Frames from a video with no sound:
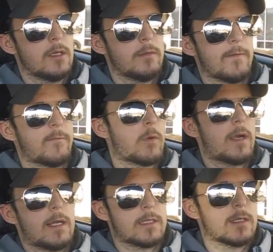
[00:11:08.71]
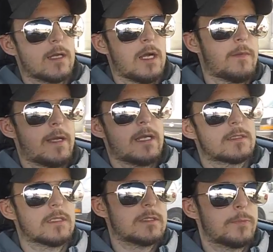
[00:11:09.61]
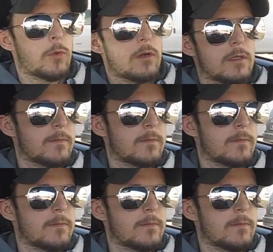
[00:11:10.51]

before I got the Cobb Acsess port